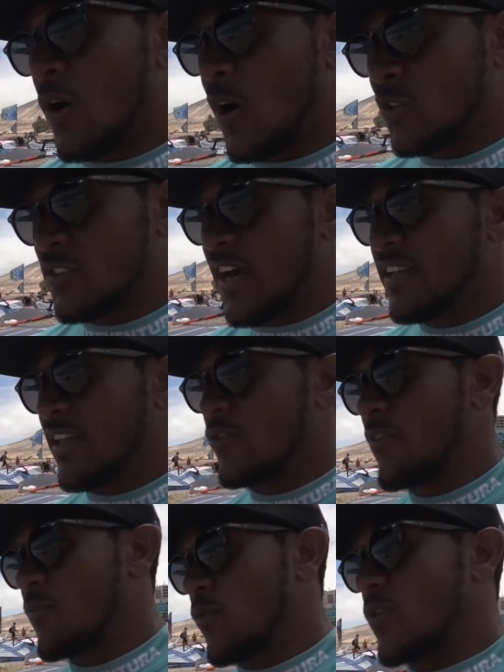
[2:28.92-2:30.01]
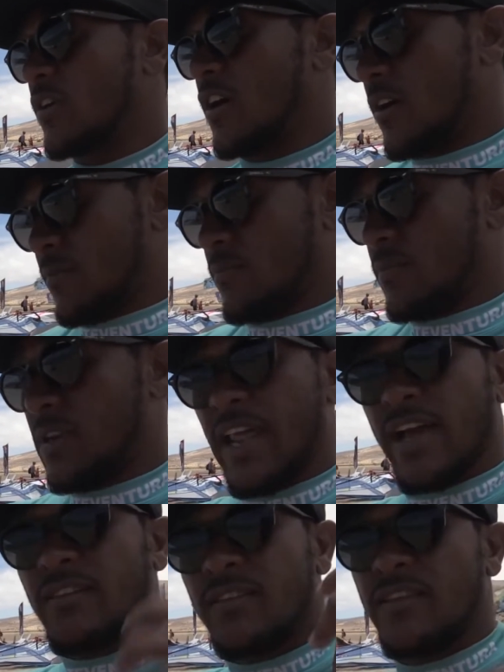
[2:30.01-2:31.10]
outside, then you have more
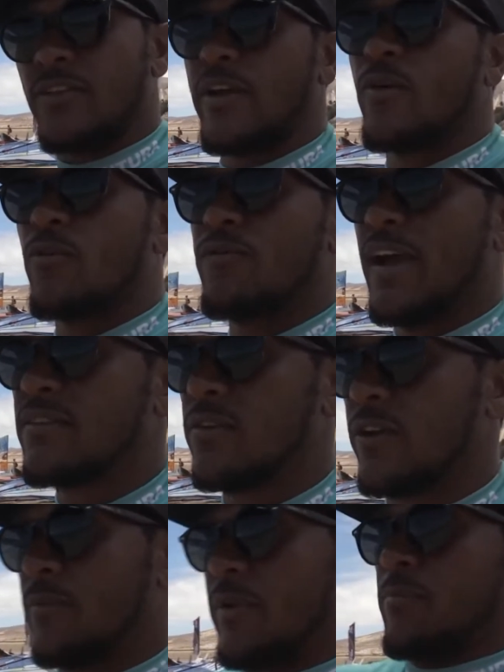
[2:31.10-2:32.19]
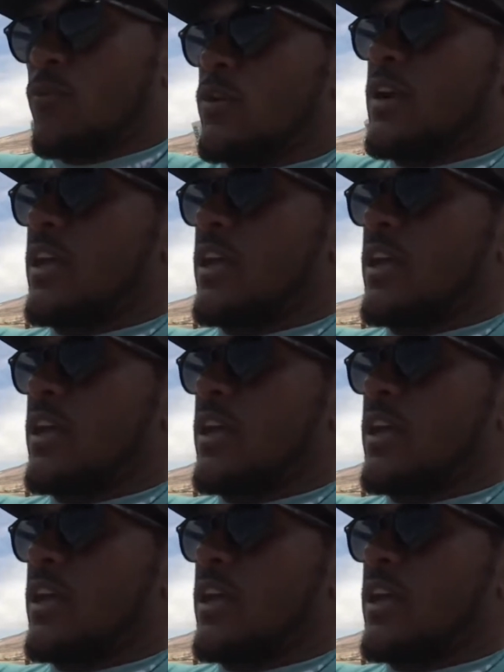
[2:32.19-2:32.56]
length, then you can go faster, you can be more